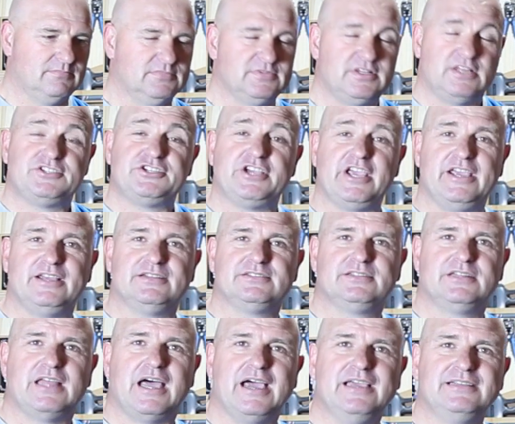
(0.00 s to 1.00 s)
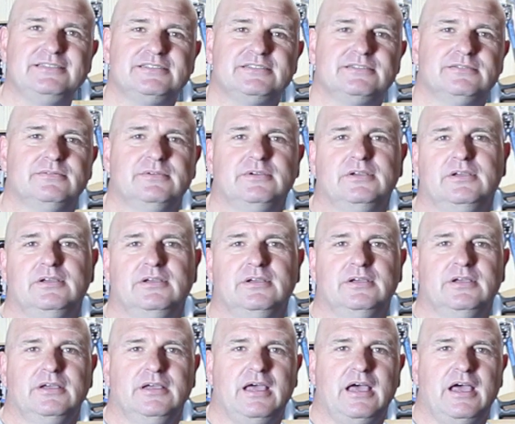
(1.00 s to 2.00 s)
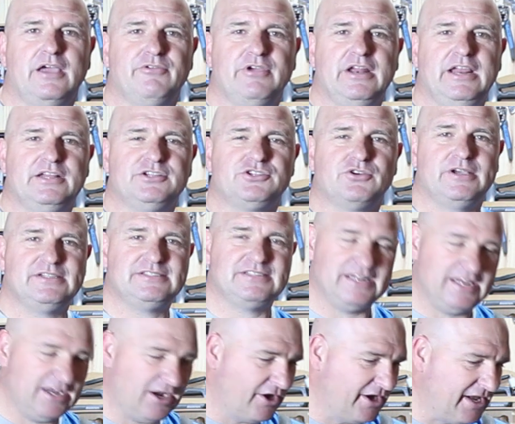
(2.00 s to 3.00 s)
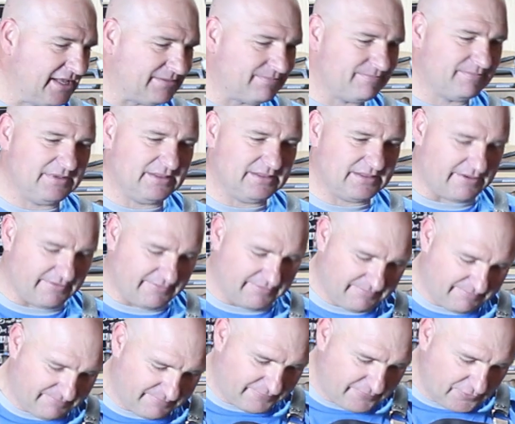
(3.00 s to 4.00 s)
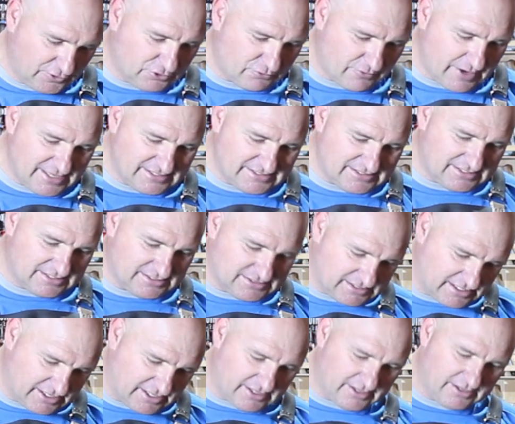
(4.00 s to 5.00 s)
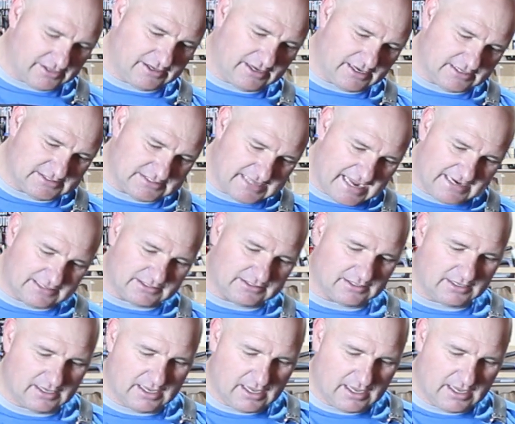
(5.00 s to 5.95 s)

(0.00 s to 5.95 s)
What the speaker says: The chair is nice. I really enjoy sitting on it. The footrest is the exact